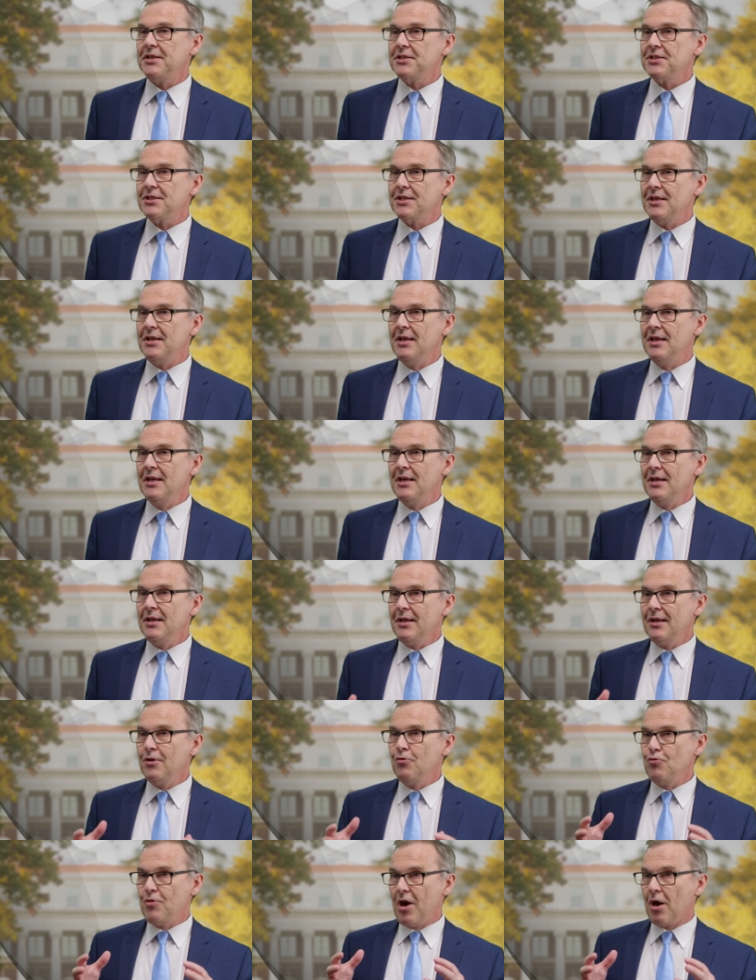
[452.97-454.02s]
Tennessee,
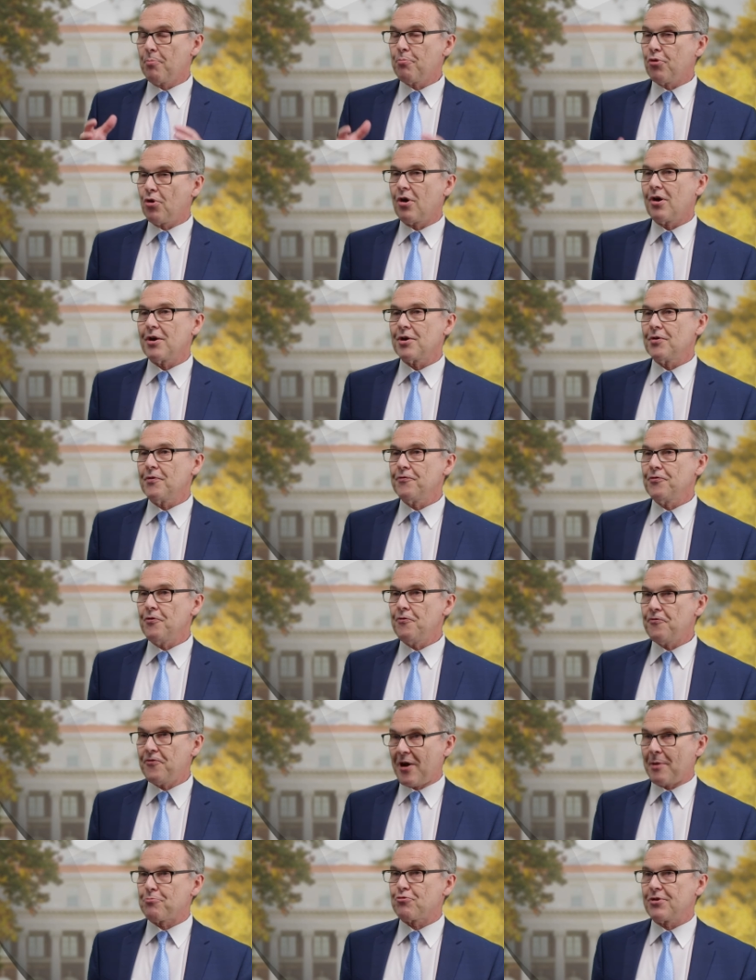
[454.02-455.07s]
and we are part of the
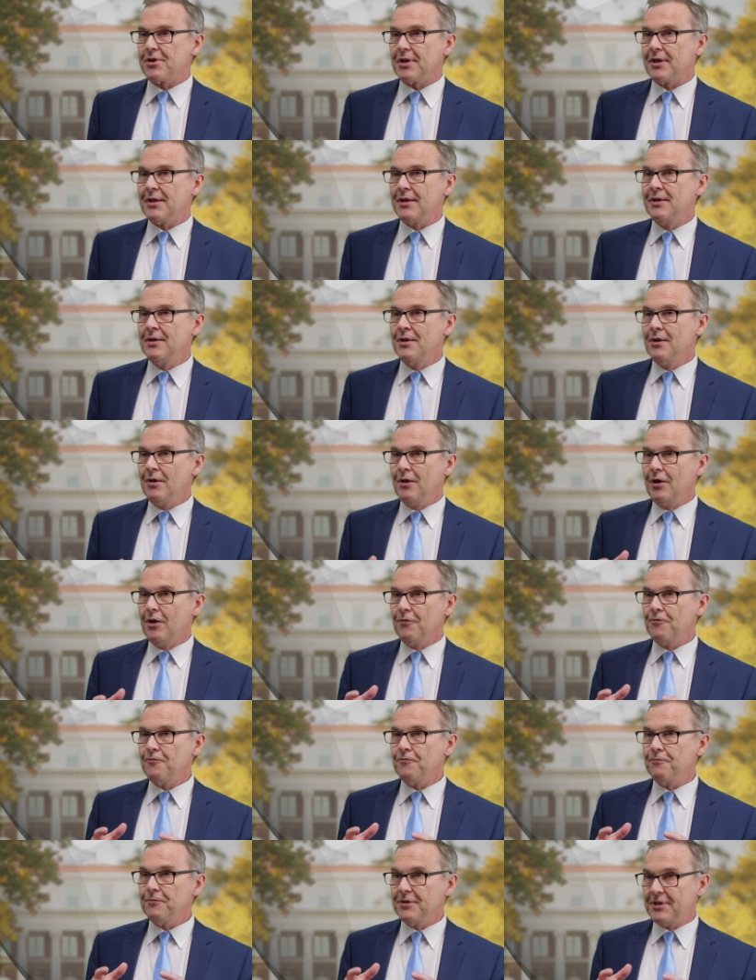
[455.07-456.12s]
fabric
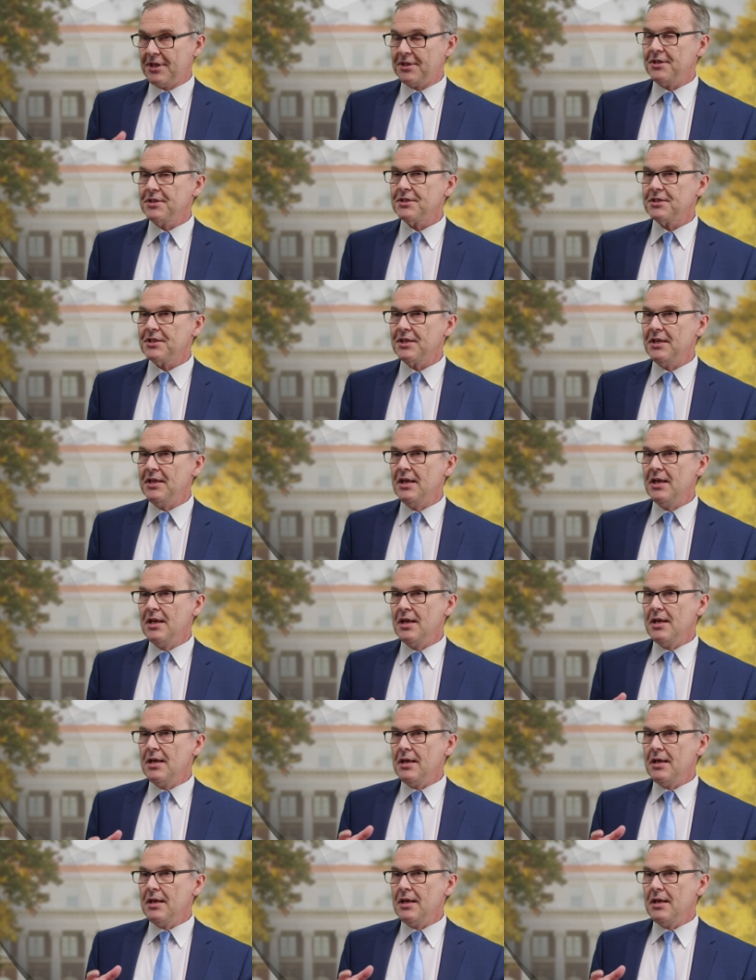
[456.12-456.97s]
of Tennessee.